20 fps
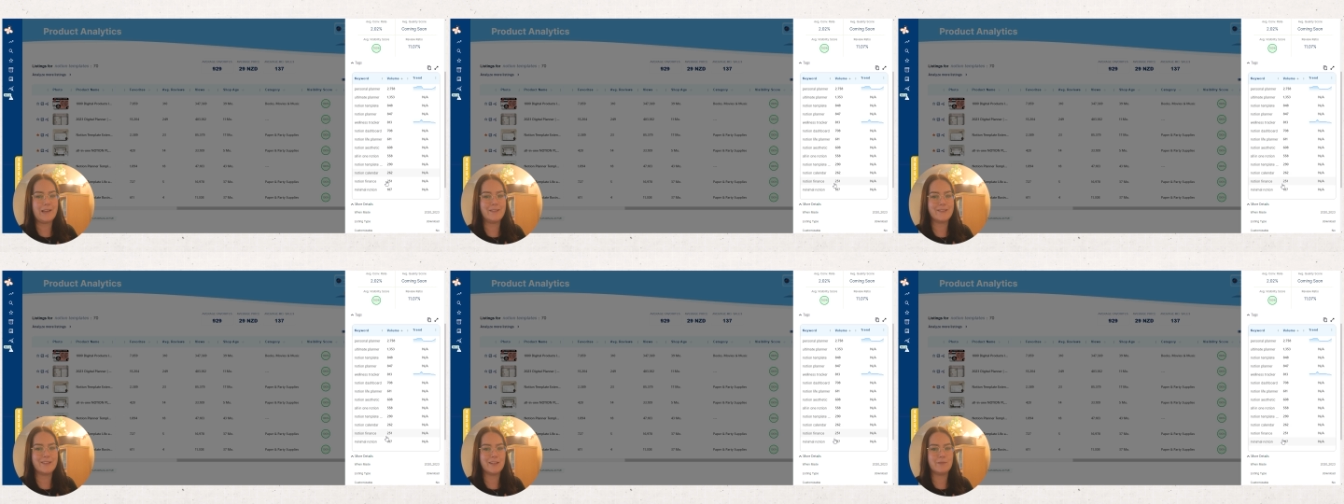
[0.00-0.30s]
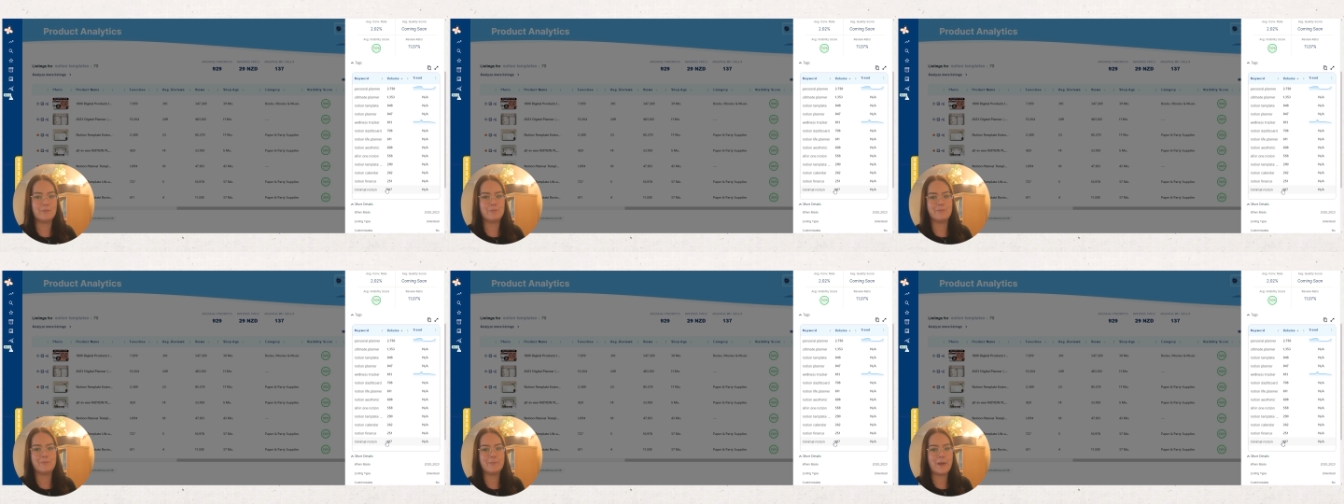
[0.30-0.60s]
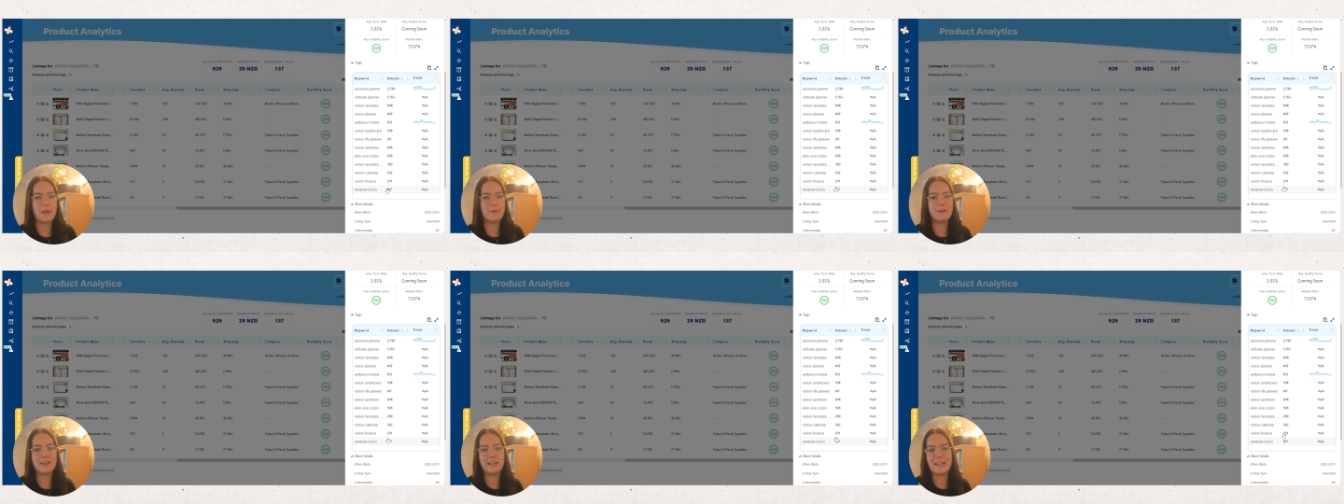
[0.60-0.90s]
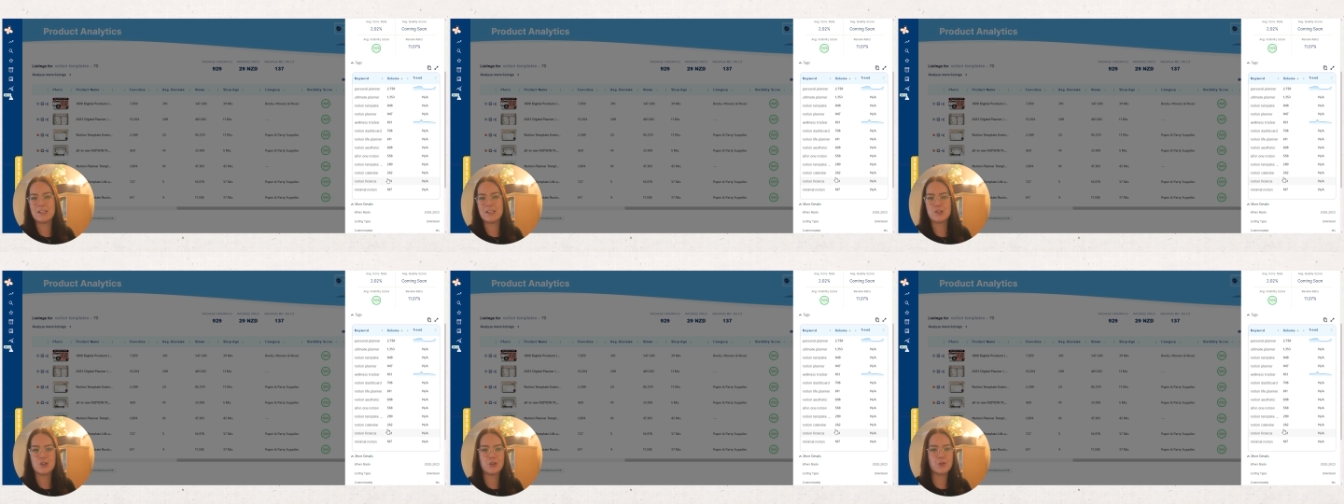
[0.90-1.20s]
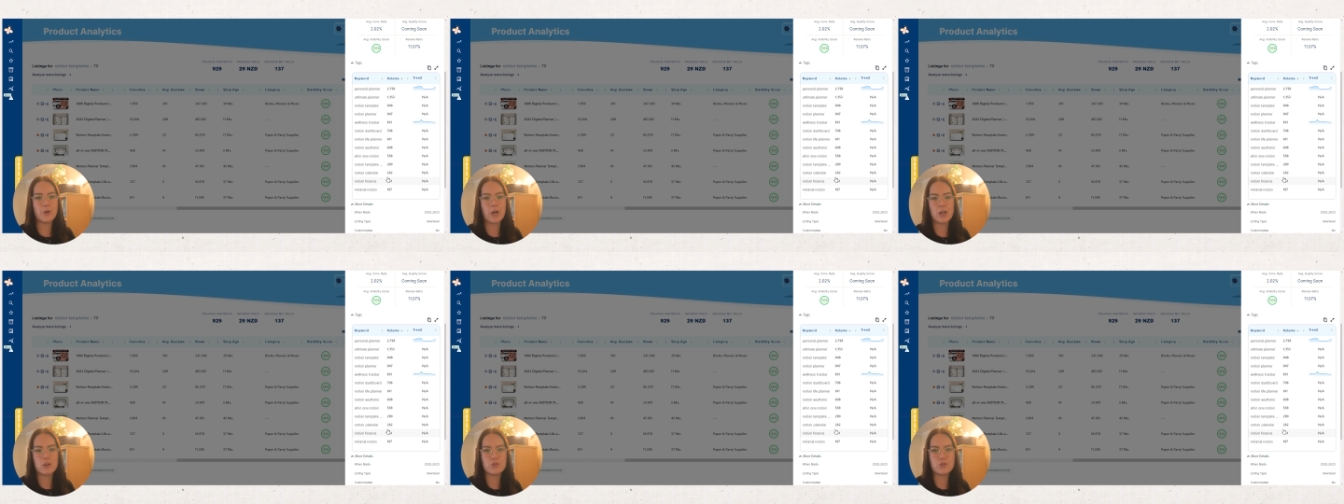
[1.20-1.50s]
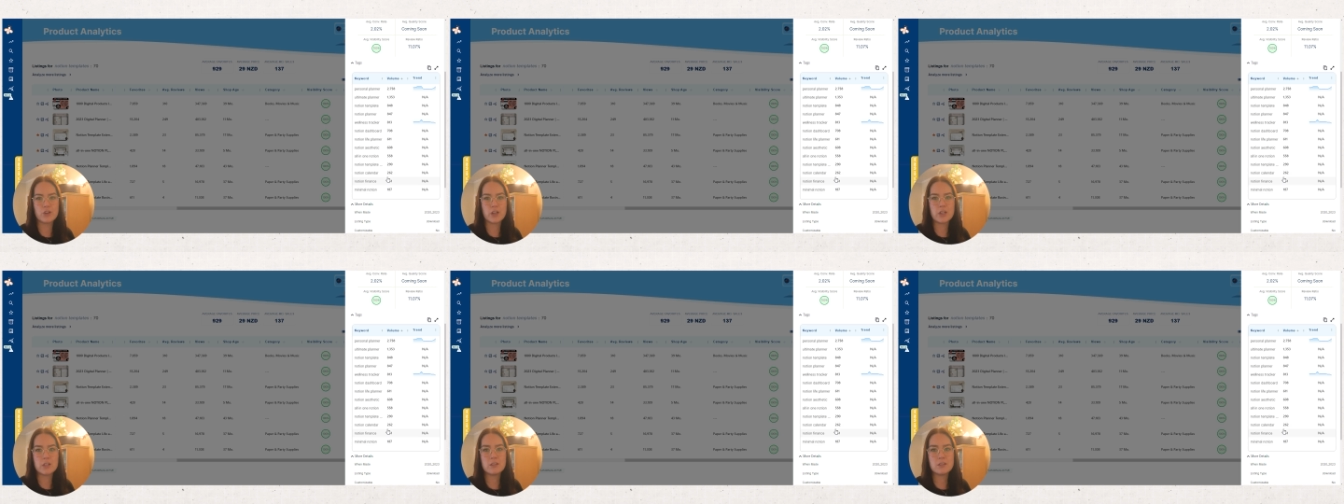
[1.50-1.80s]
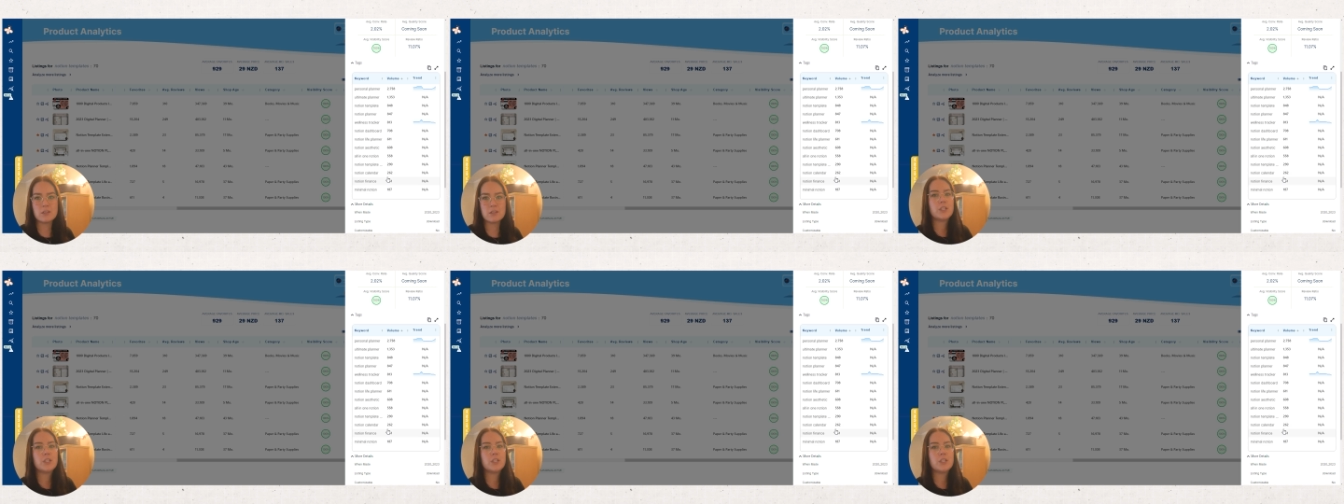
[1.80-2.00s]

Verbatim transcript: under maybe like 200